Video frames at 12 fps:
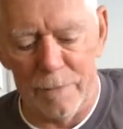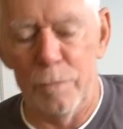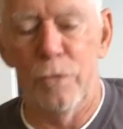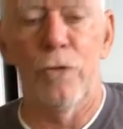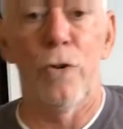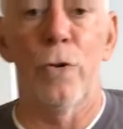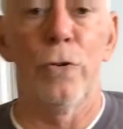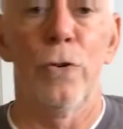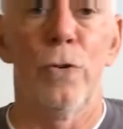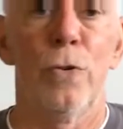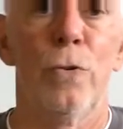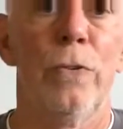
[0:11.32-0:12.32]
show
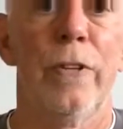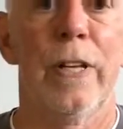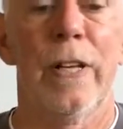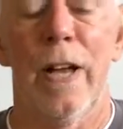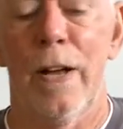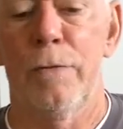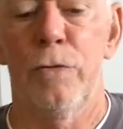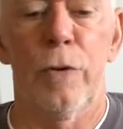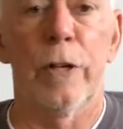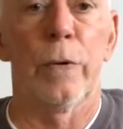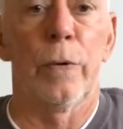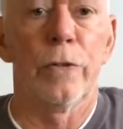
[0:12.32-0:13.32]
you the
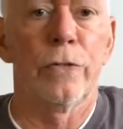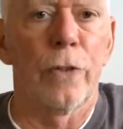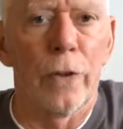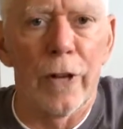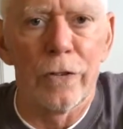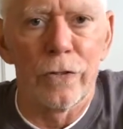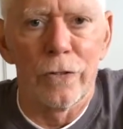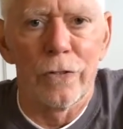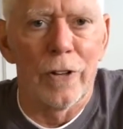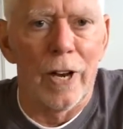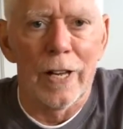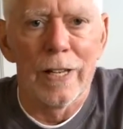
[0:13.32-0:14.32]
trigger installations
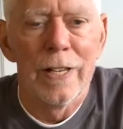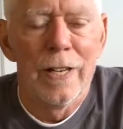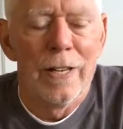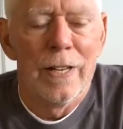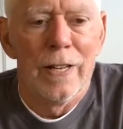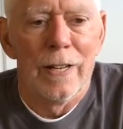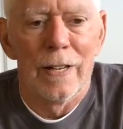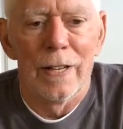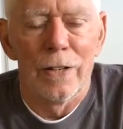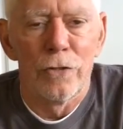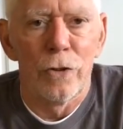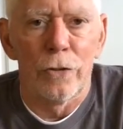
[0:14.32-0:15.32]
that
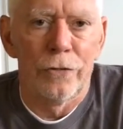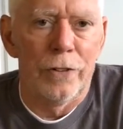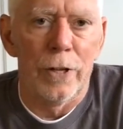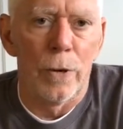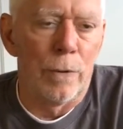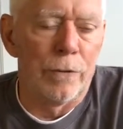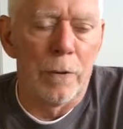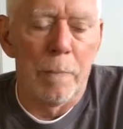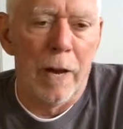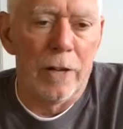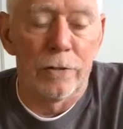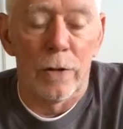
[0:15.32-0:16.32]
I just did over the
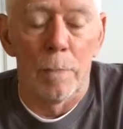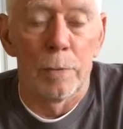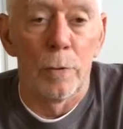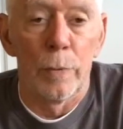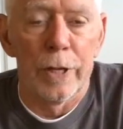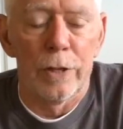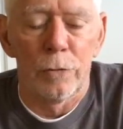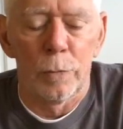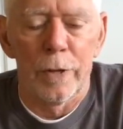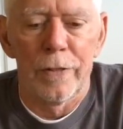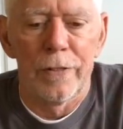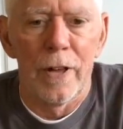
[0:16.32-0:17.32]
past couple of weeks
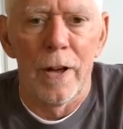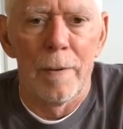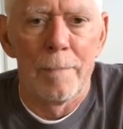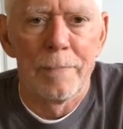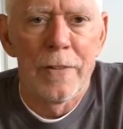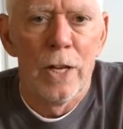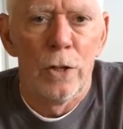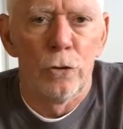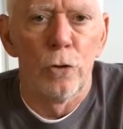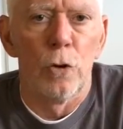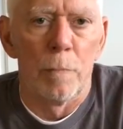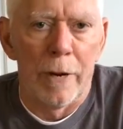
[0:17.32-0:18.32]
with
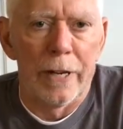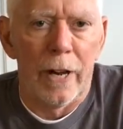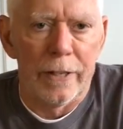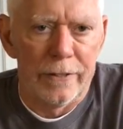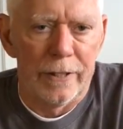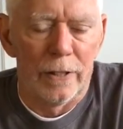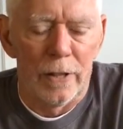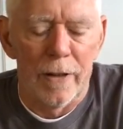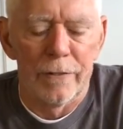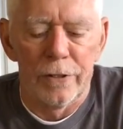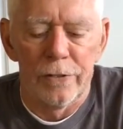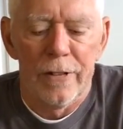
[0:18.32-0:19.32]
two of my
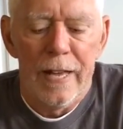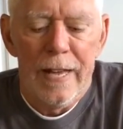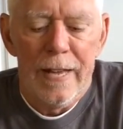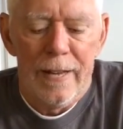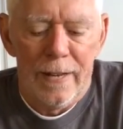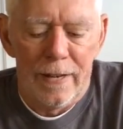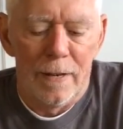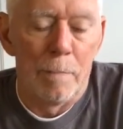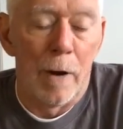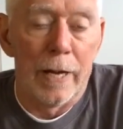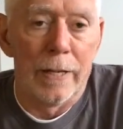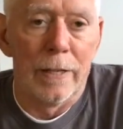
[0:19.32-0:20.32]
1911s.
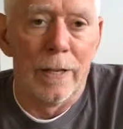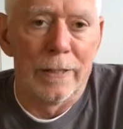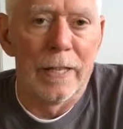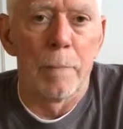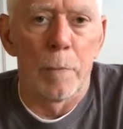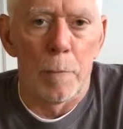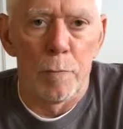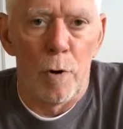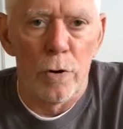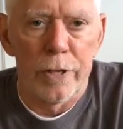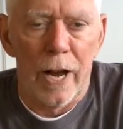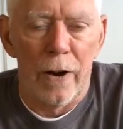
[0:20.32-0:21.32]
My Kimber
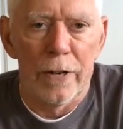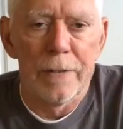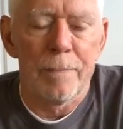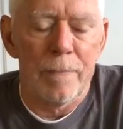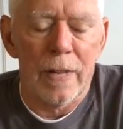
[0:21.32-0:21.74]
Pro Carry